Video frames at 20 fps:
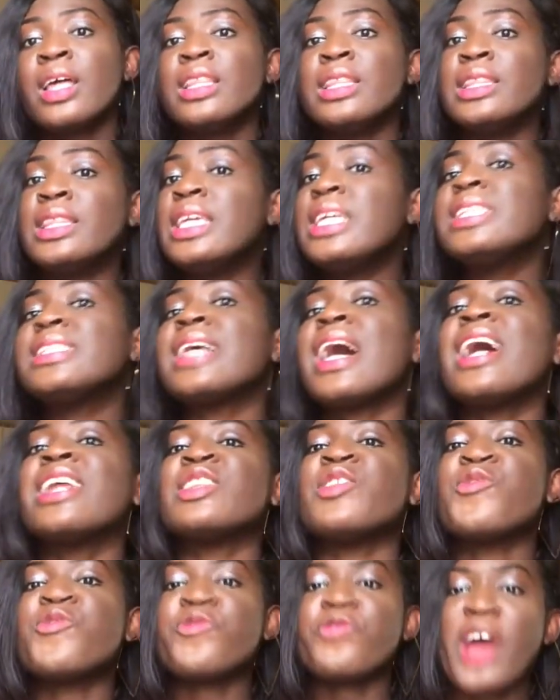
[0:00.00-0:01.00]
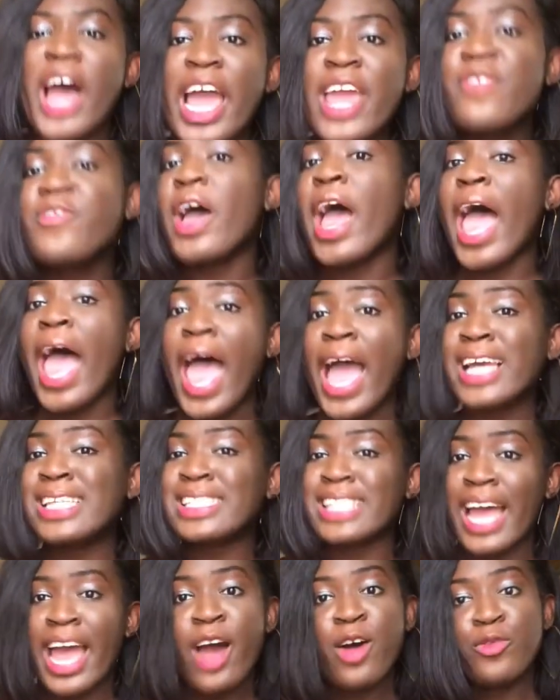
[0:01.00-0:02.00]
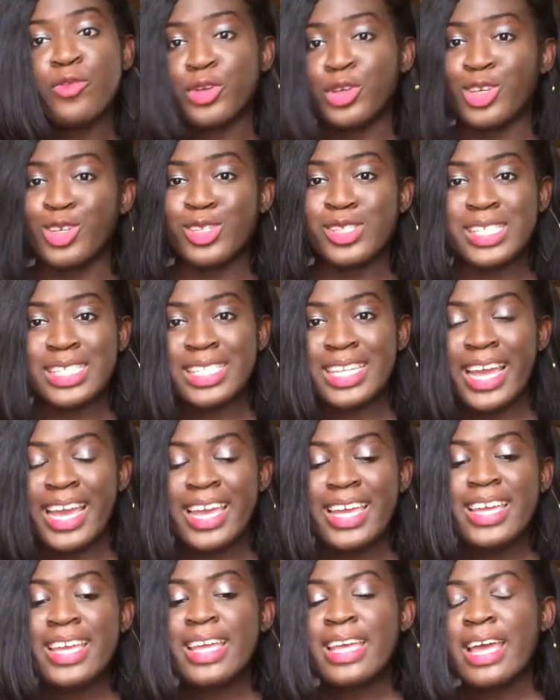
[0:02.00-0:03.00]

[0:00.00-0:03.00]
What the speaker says: These are the 5 hacks I have for you today,